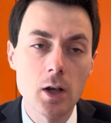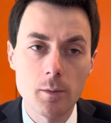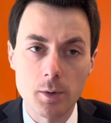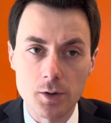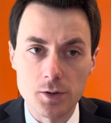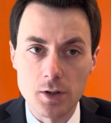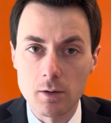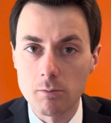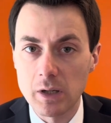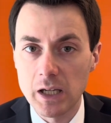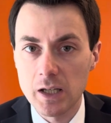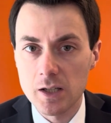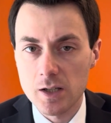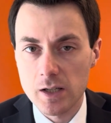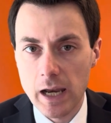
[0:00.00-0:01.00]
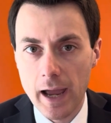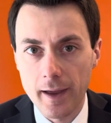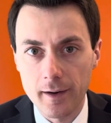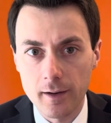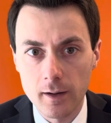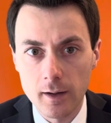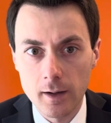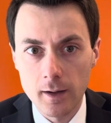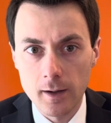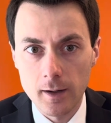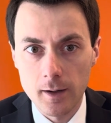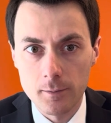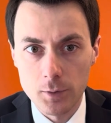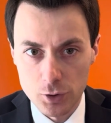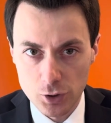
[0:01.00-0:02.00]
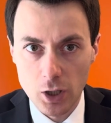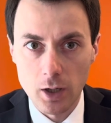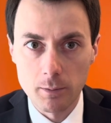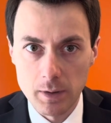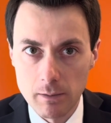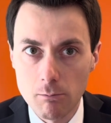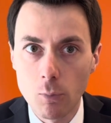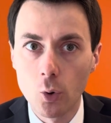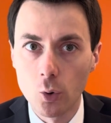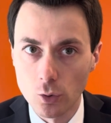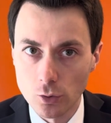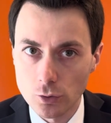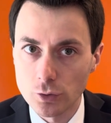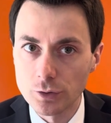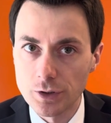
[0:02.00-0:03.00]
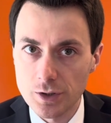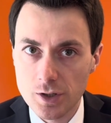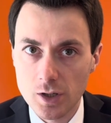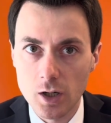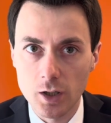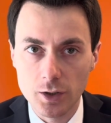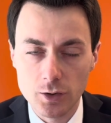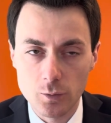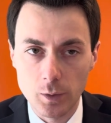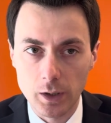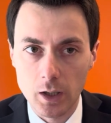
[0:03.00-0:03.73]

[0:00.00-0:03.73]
because it means that there's going to be more to discuss when